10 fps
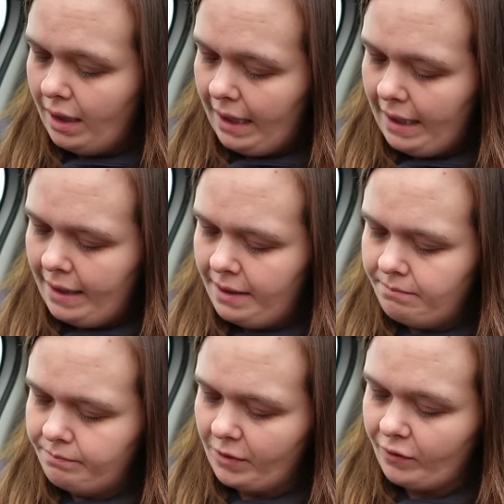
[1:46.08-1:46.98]

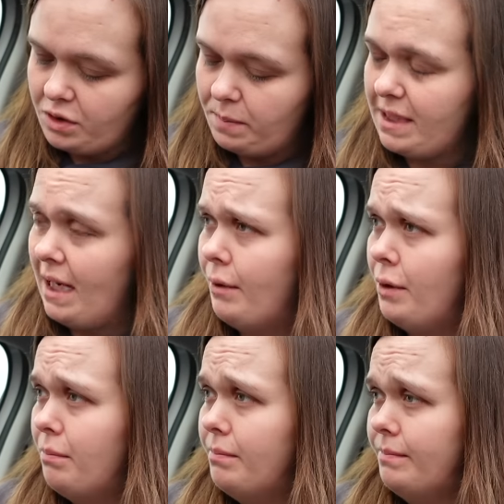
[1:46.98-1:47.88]
I've got to pick that
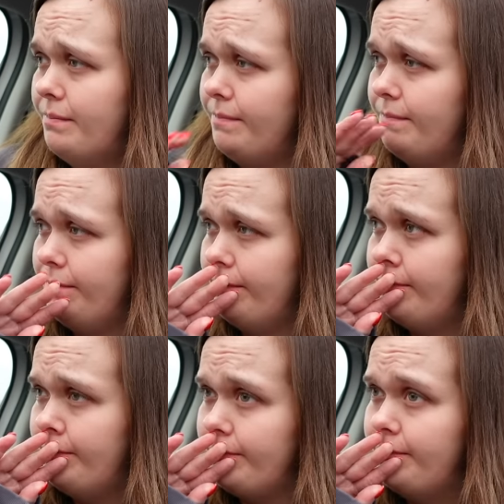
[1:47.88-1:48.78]
up.
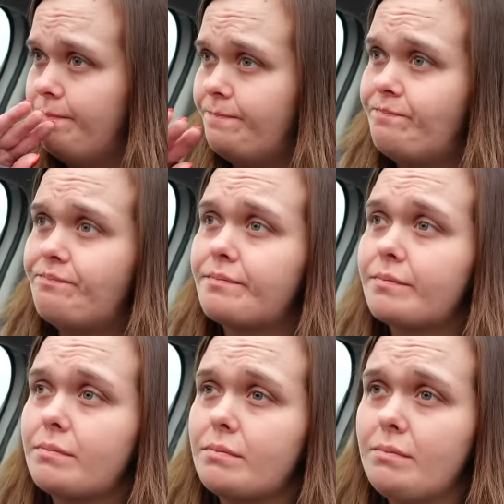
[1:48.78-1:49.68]
I
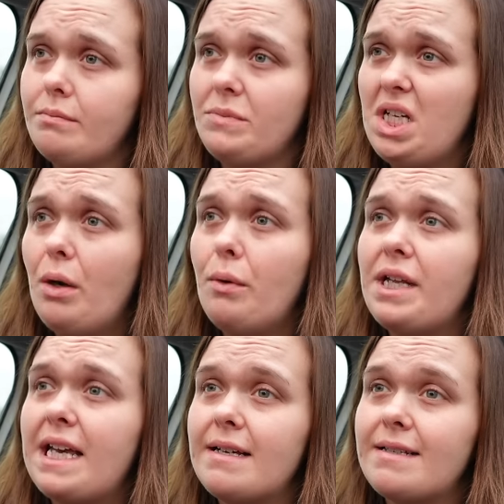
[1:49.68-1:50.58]
want
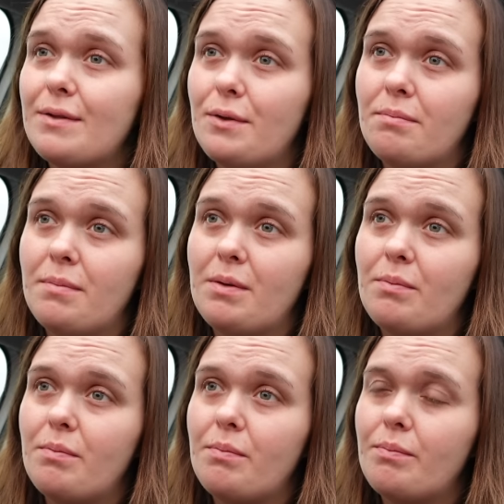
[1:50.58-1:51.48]
to get some
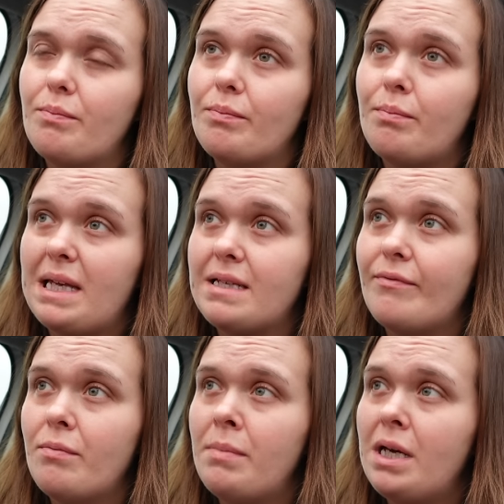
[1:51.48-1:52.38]
bits
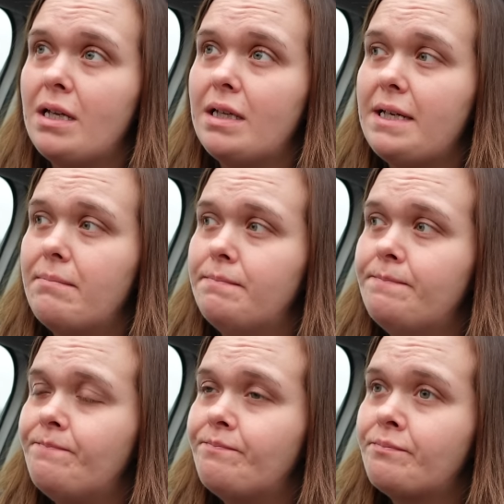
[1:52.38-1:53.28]
for Merlin
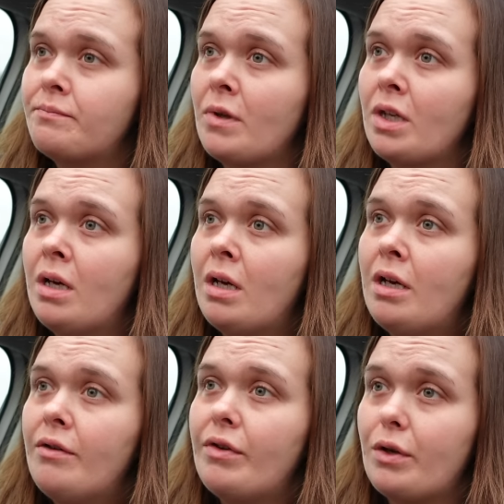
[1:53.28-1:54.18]

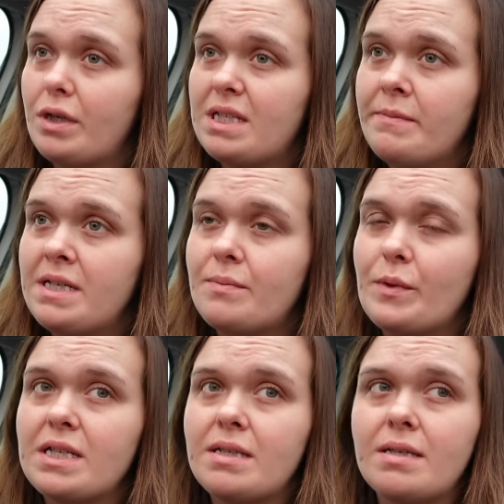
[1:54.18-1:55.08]
for Christmas
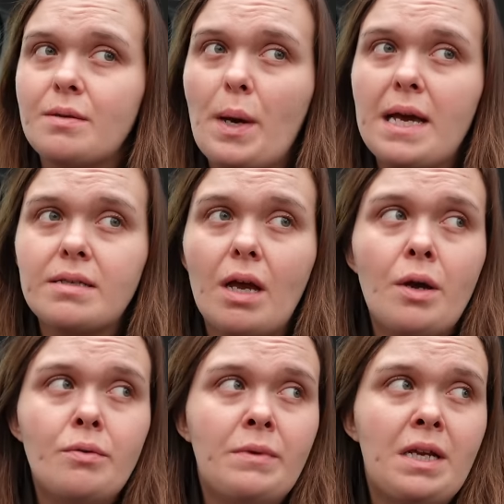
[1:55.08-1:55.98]
because there's a pets at
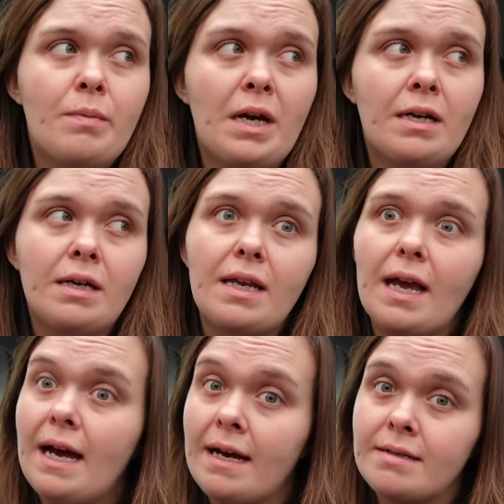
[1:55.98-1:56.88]
home nearby.
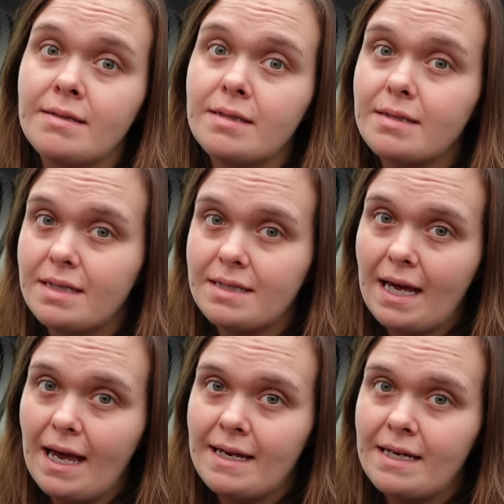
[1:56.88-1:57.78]
And
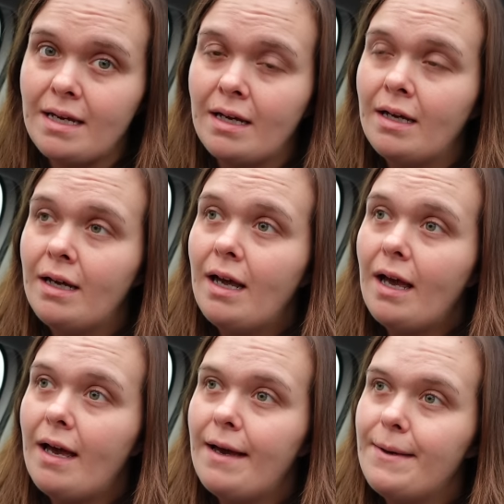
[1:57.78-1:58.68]
today
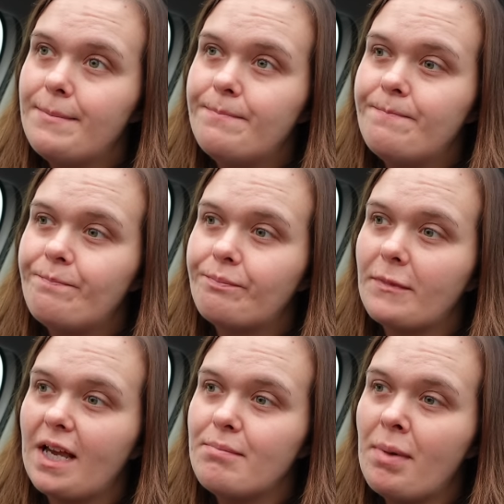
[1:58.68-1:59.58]
my
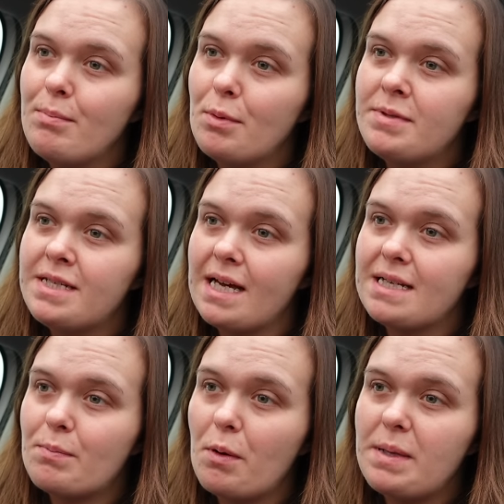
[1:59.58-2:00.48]
mum and
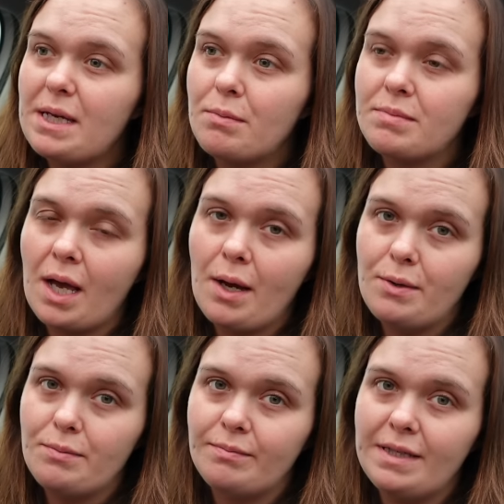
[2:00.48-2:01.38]
dad's puppy comes home.